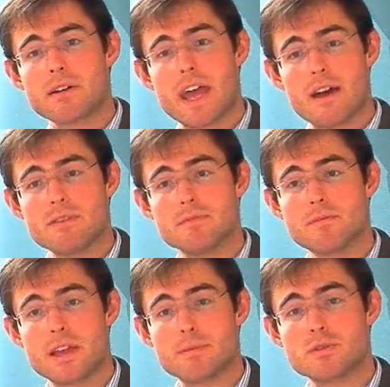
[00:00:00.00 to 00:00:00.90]
to have the
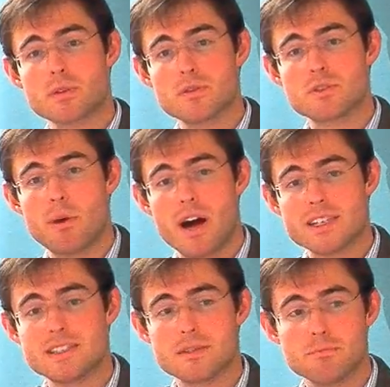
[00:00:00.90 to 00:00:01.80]
inflammatory
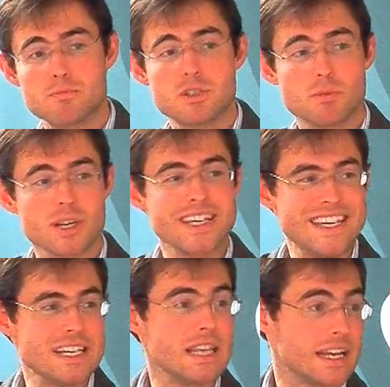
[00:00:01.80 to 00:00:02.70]
response to bring
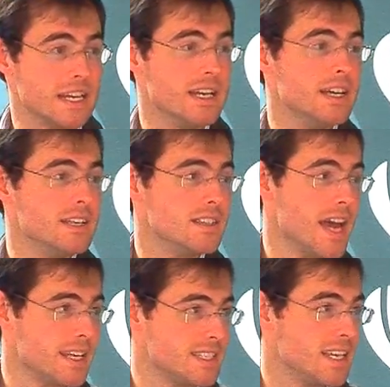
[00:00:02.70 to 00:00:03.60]
healing to
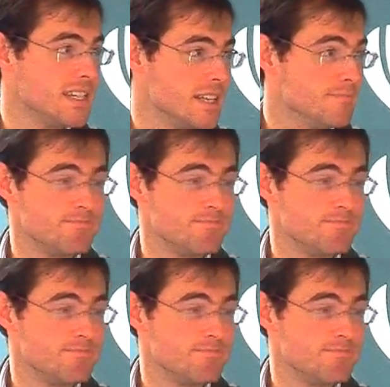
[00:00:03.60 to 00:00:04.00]
that tendon.